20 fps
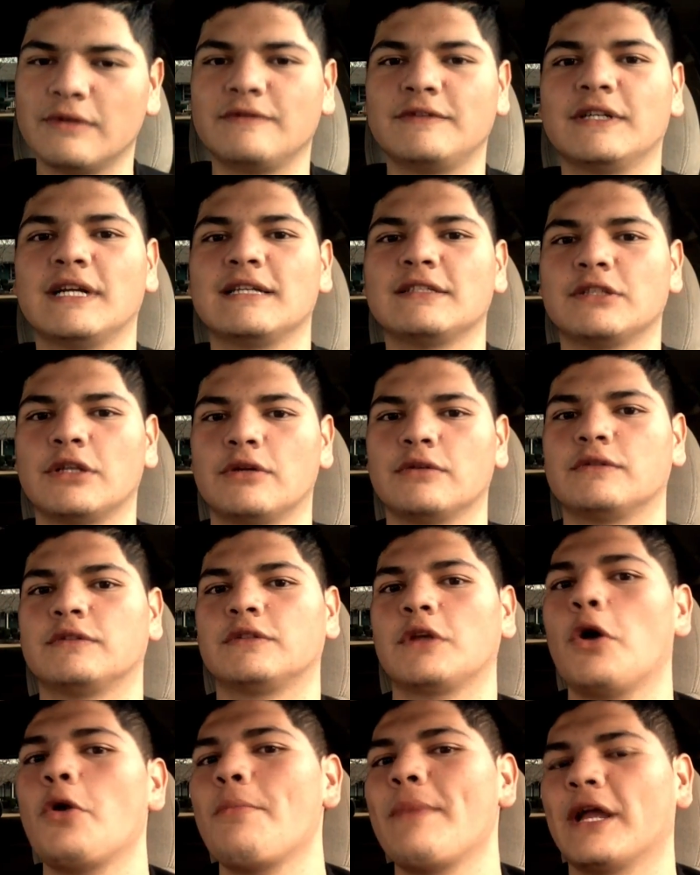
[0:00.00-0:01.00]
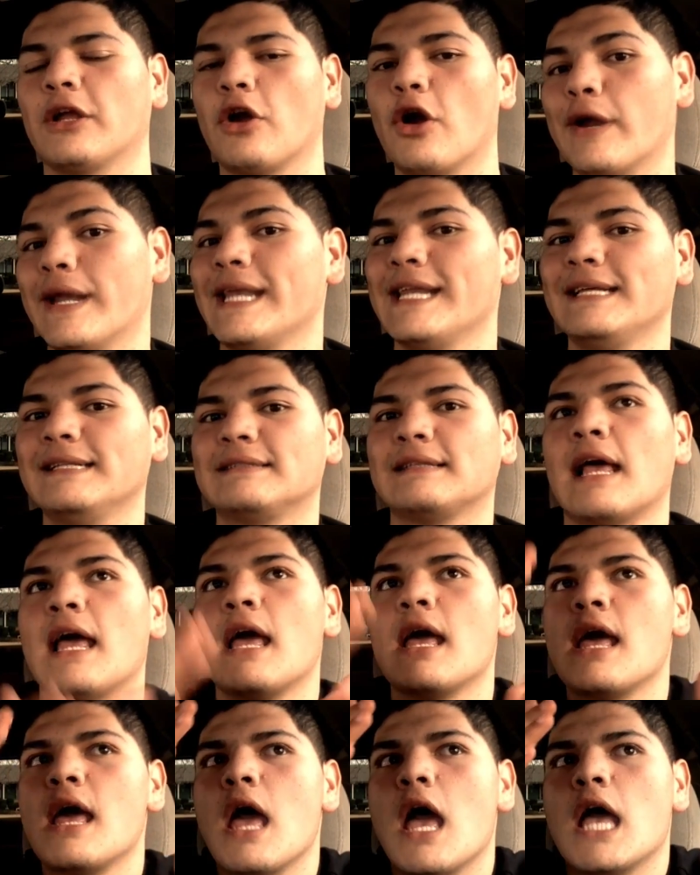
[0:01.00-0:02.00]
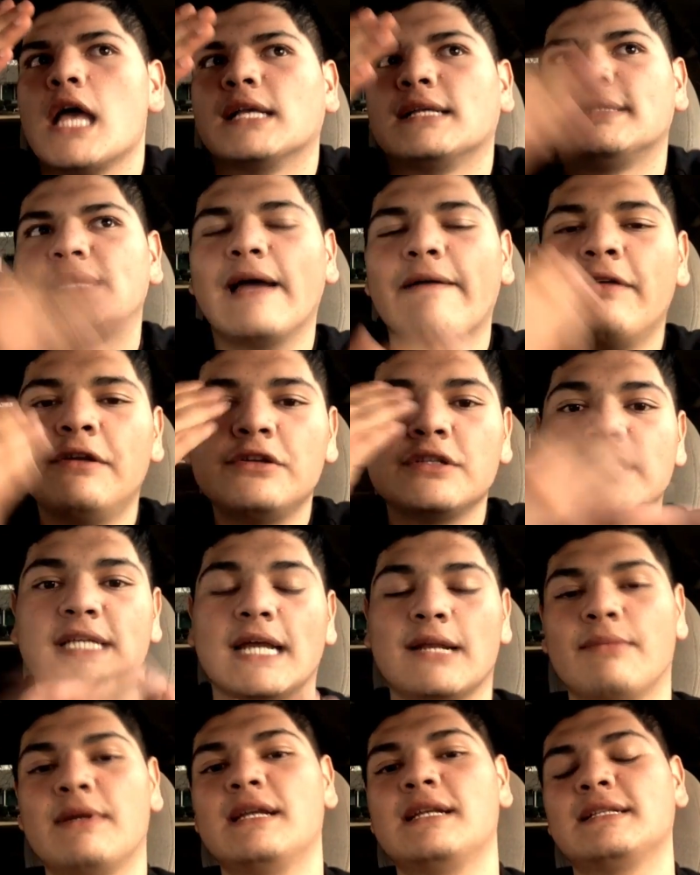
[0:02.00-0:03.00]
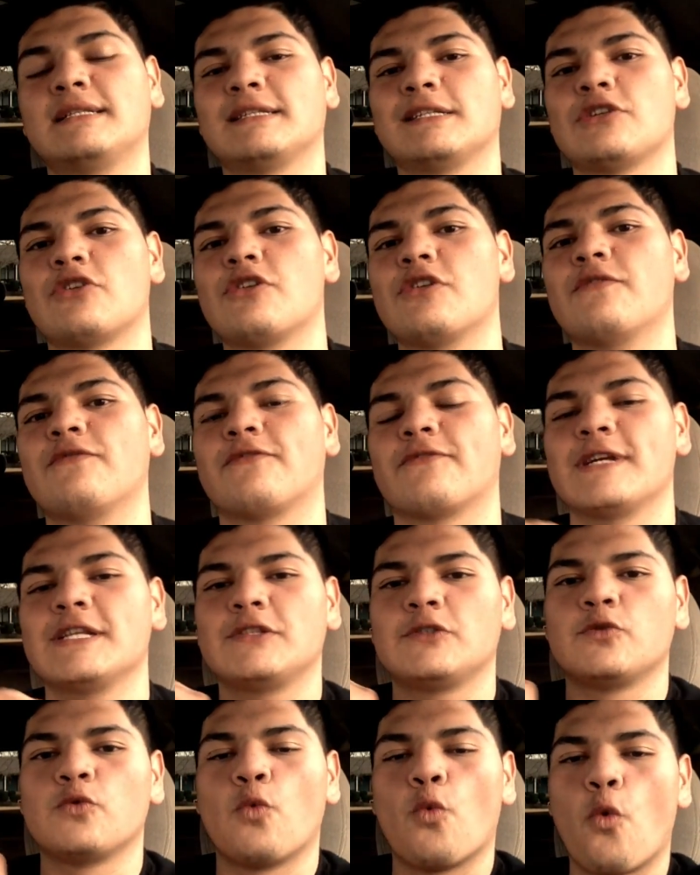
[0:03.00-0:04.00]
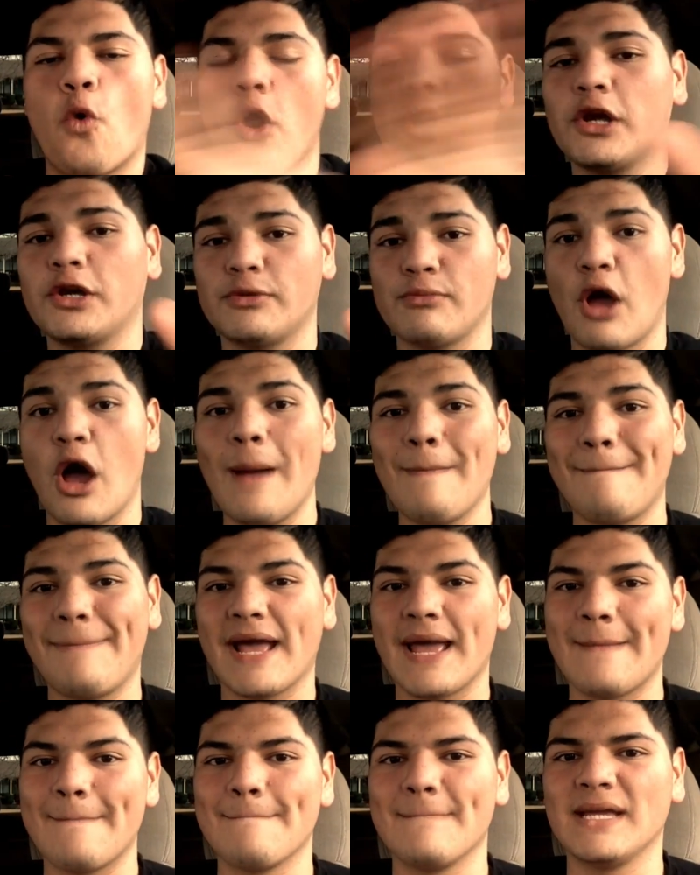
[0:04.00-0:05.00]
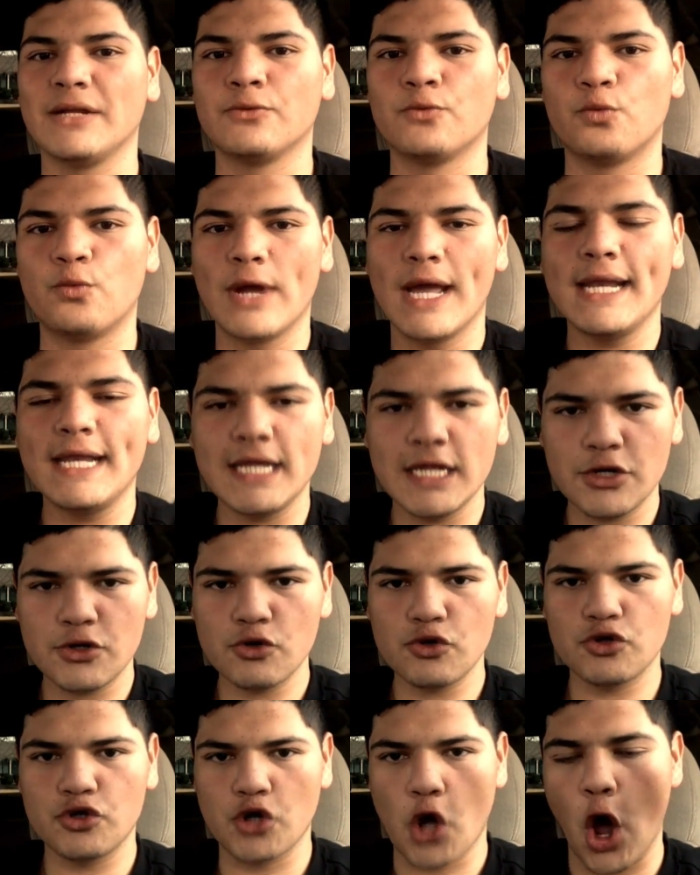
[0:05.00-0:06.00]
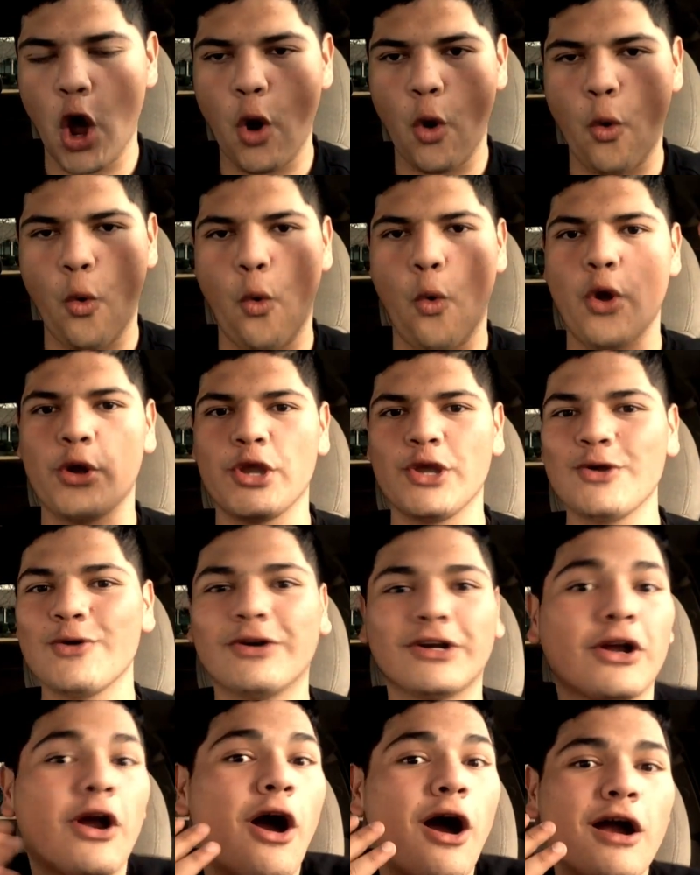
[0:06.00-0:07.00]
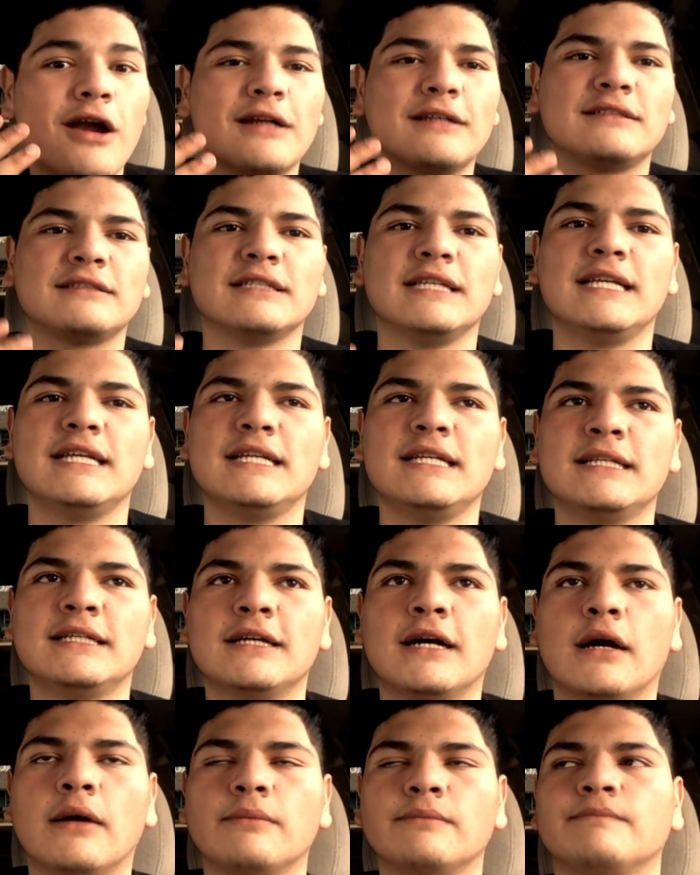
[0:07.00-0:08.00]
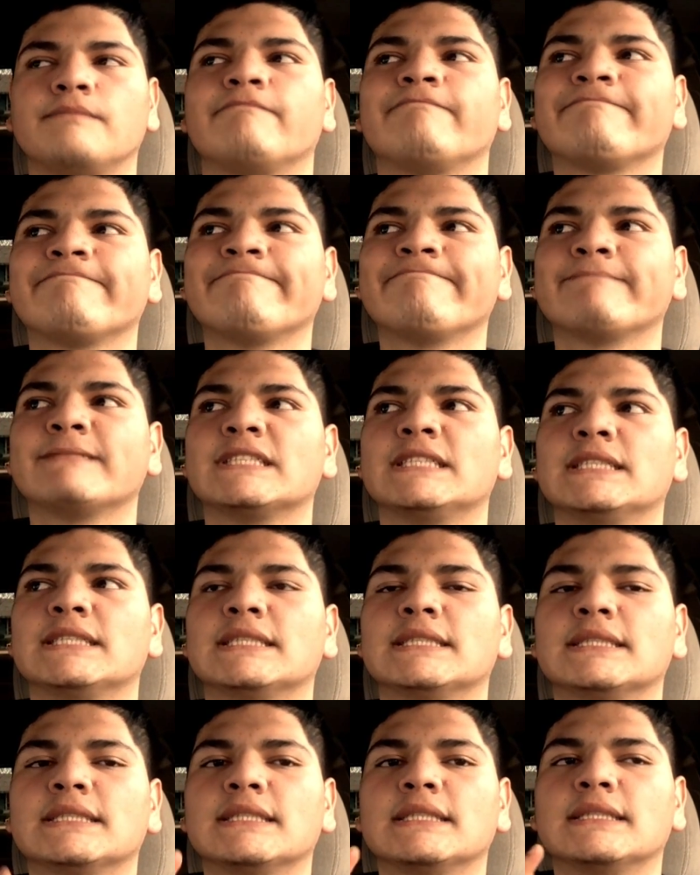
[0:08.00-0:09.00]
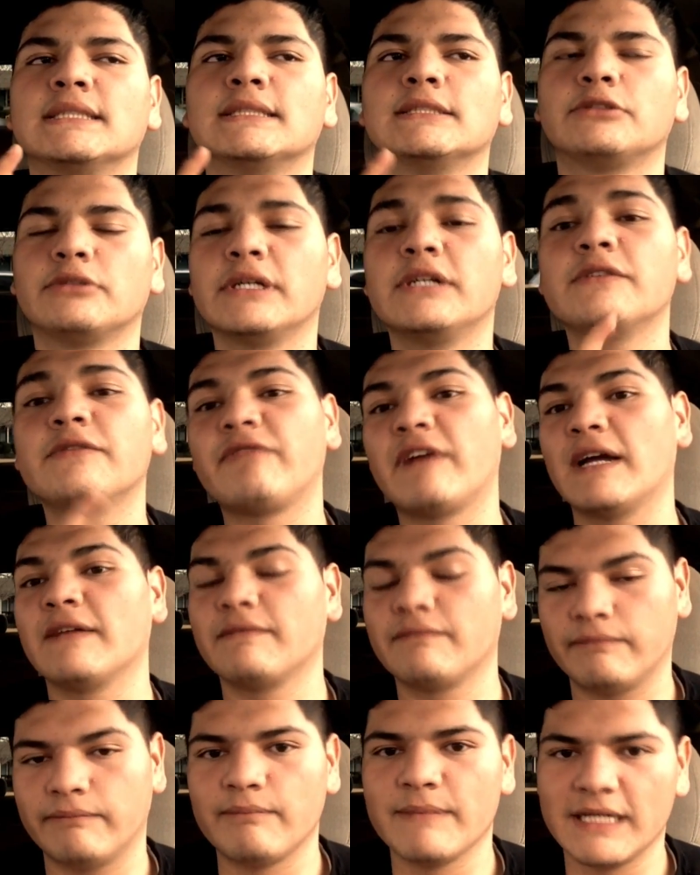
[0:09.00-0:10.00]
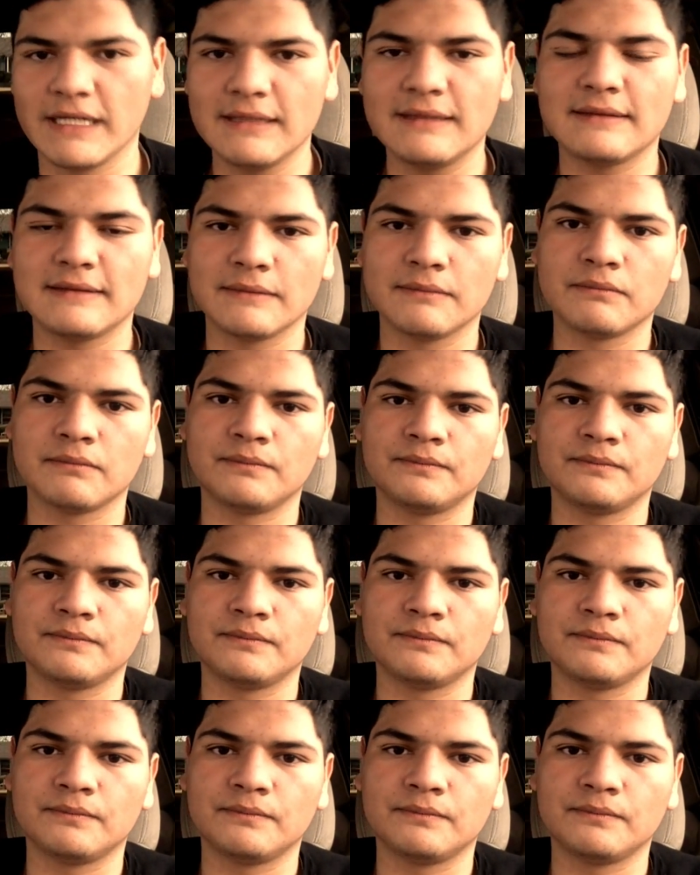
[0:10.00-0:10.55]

of you guys know. So my car needs 7 to 10 minutes in order for it to warm up and be ready to go. Newer cars need 3 to 5 minutes